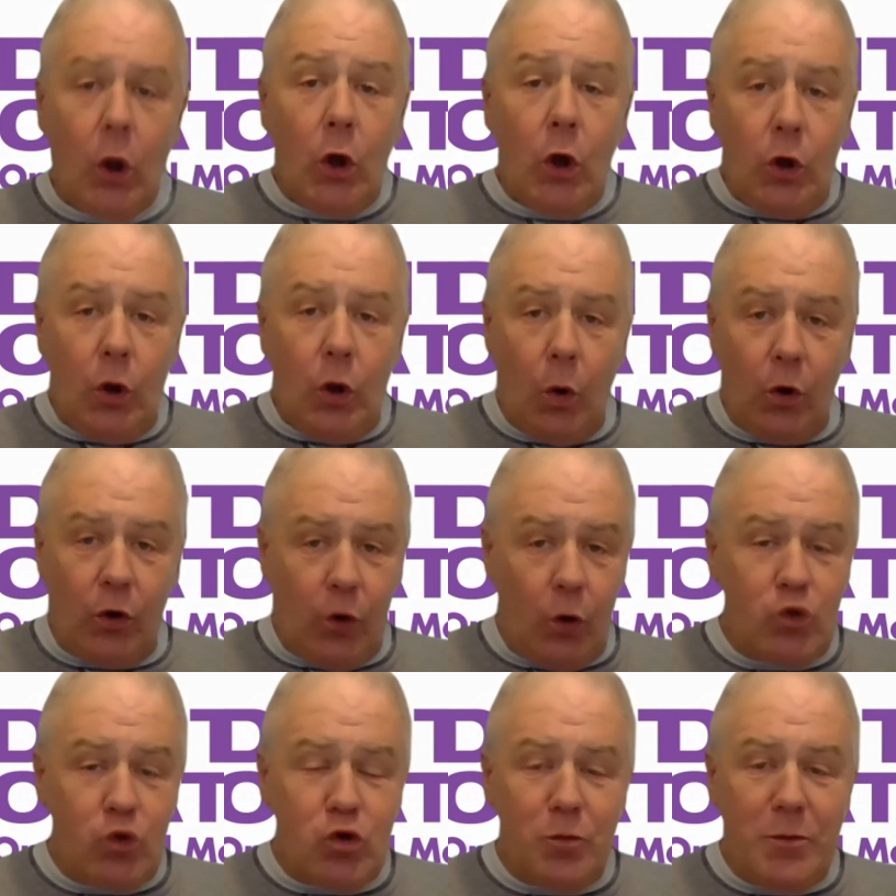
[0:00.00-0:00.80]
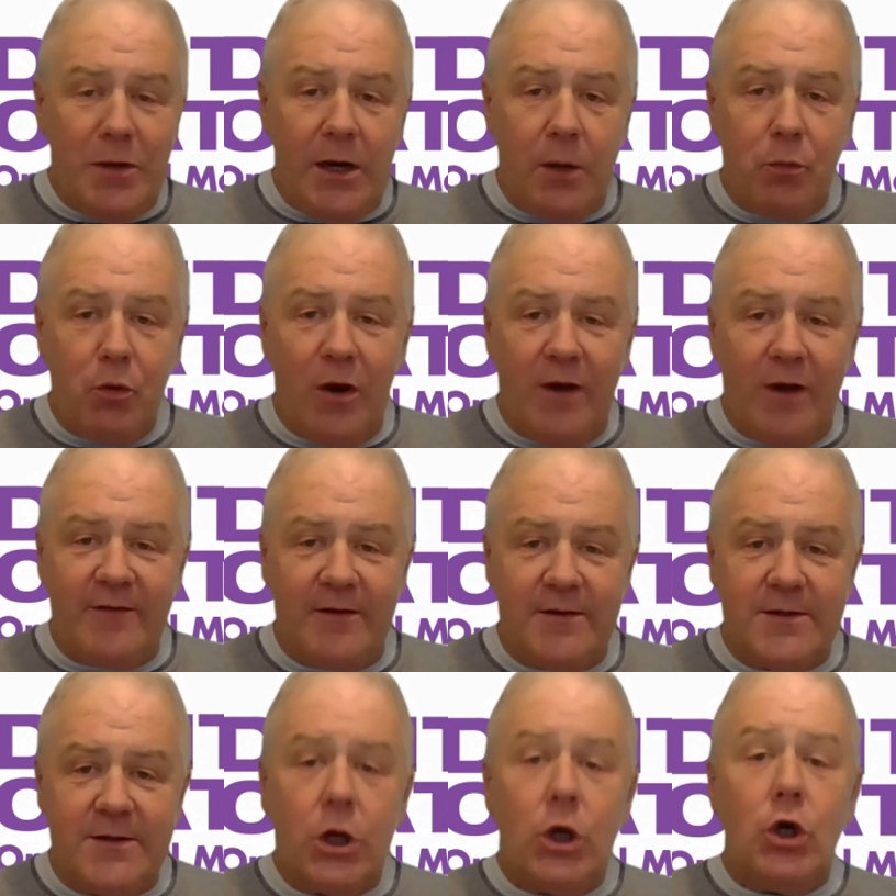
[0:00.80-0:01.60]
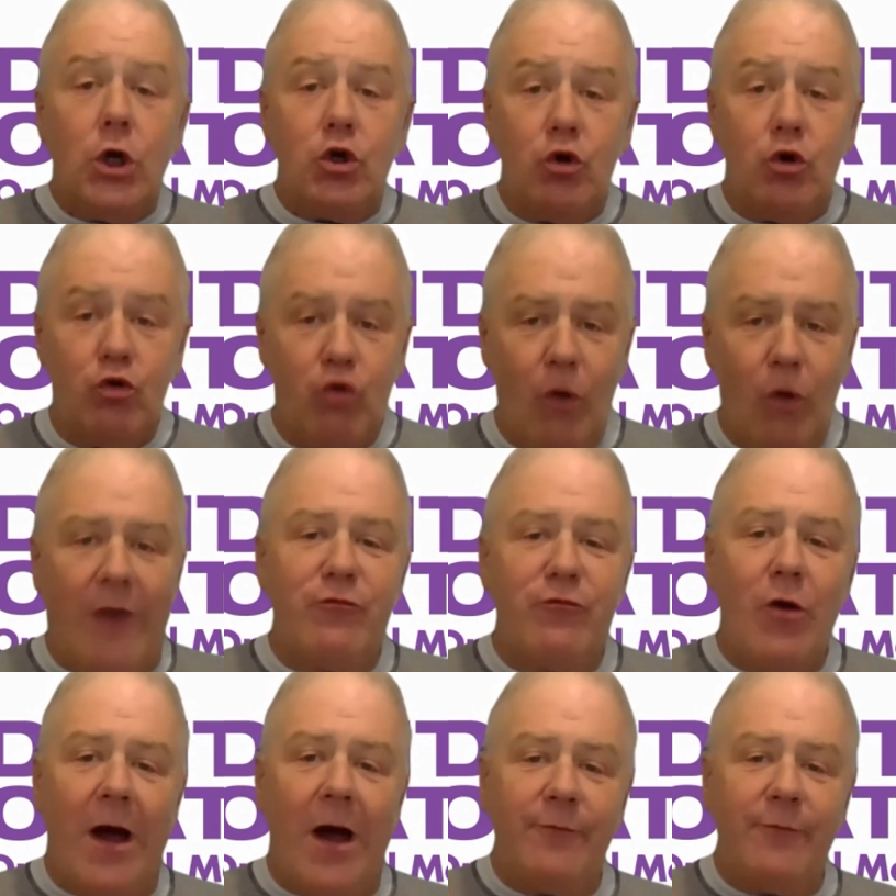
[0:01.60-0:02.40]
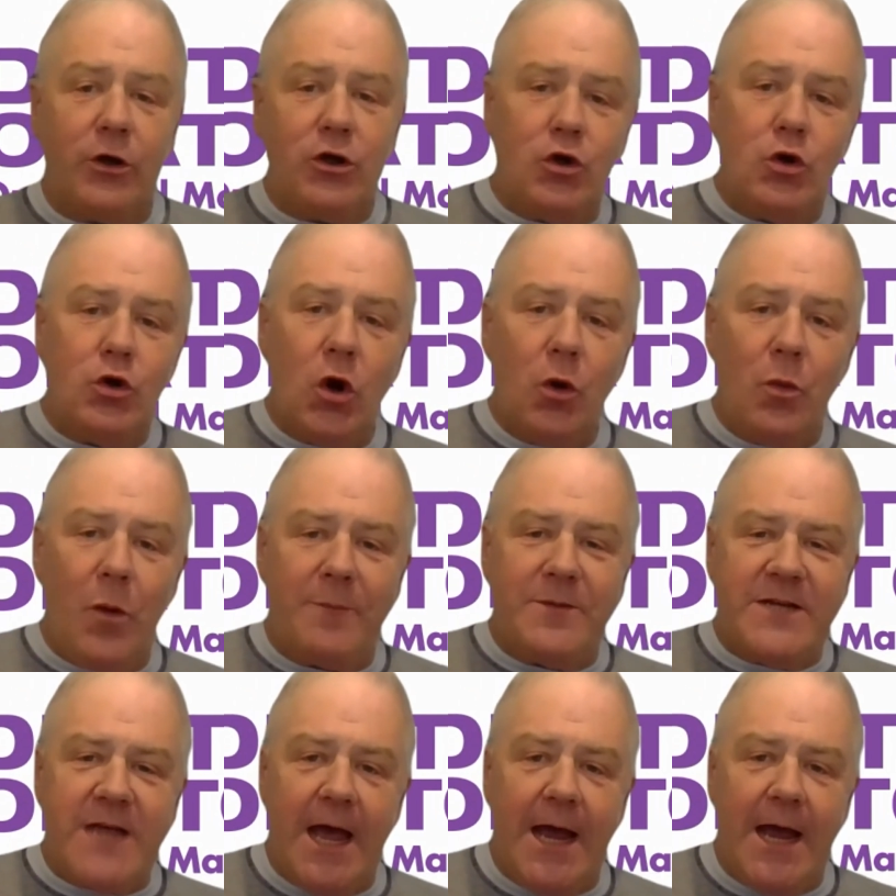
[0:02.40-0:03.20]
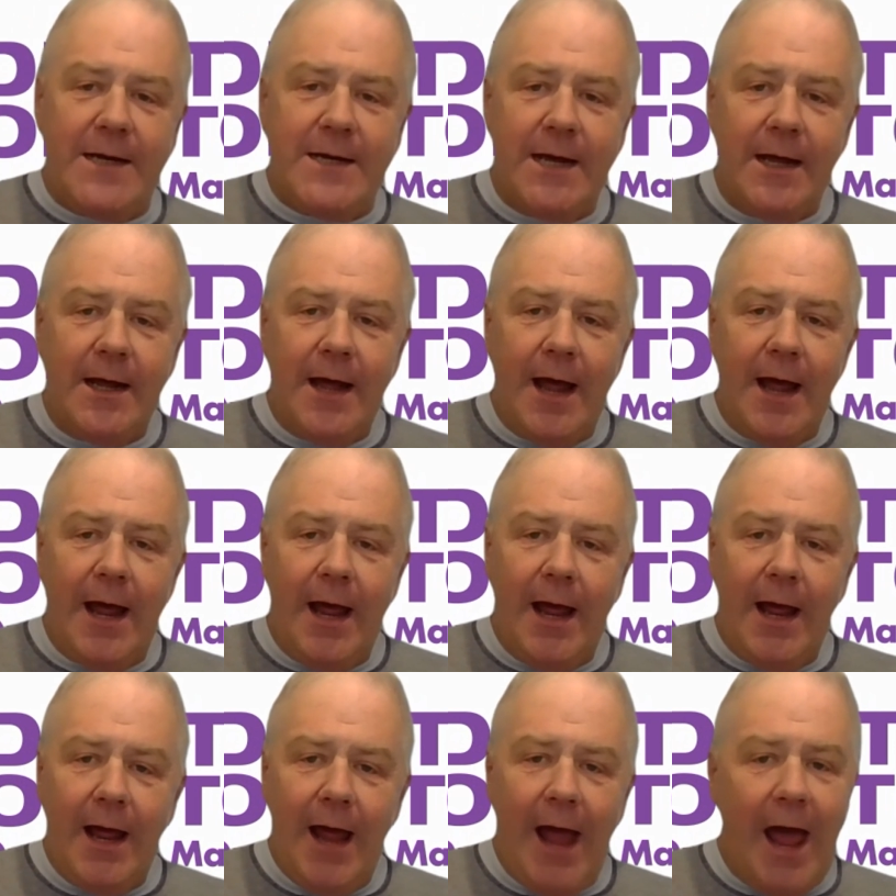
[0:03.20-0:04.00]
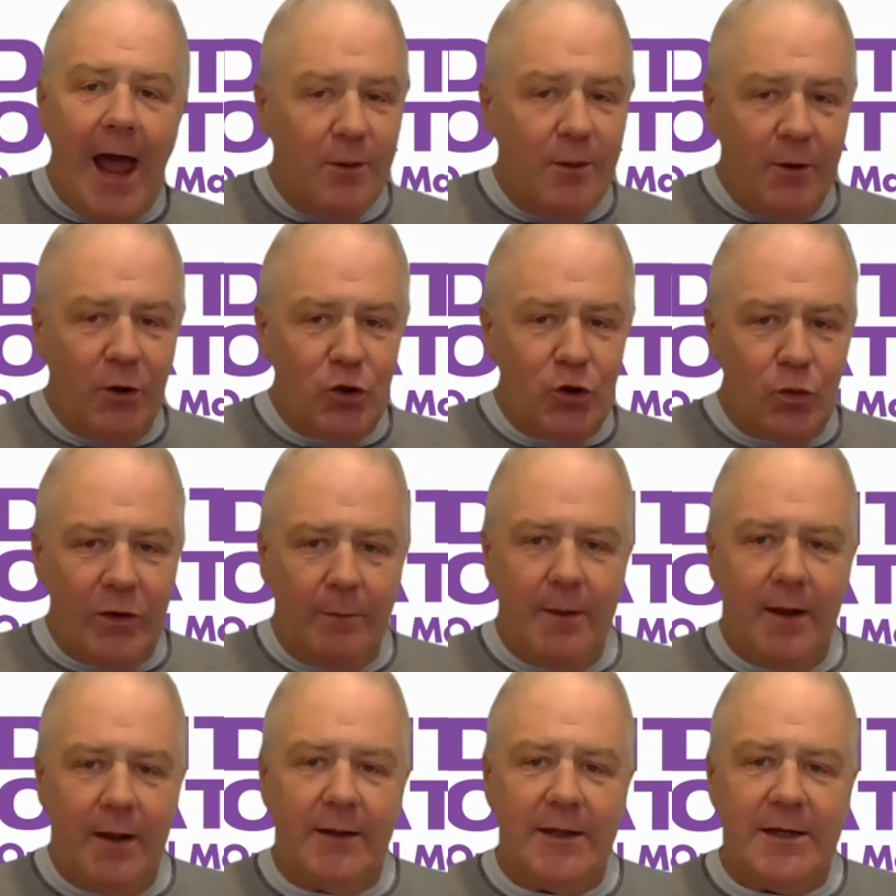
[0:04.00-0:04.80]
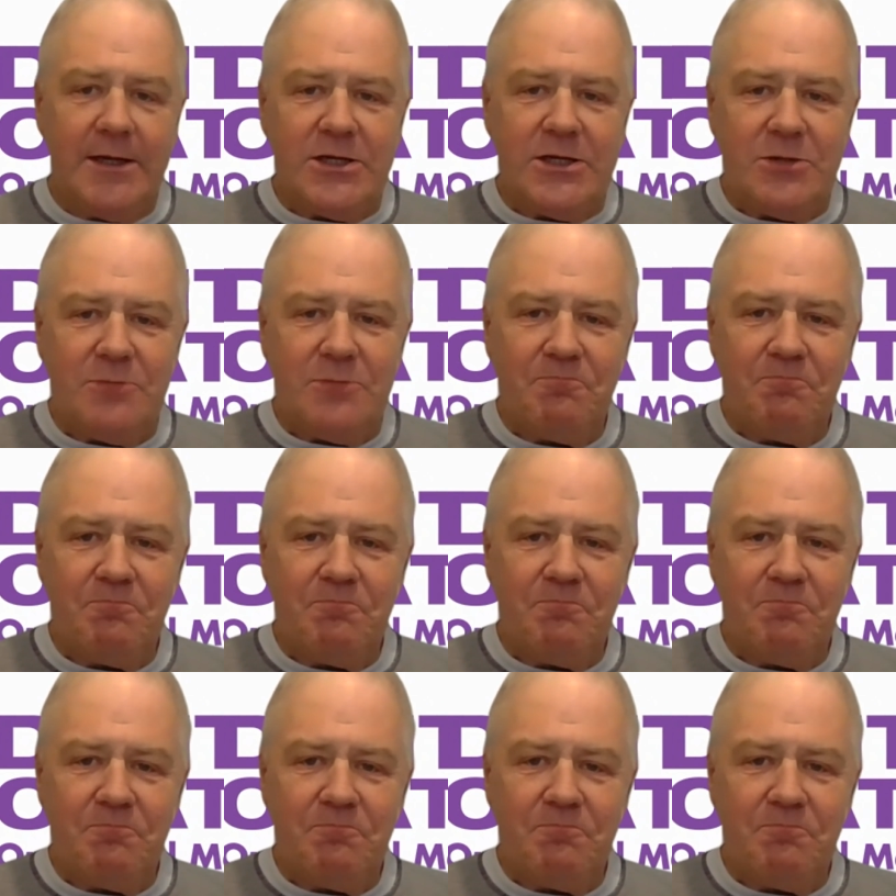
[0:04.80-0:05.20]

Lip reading: your social media presence to drive traffic to your website and to build your email list.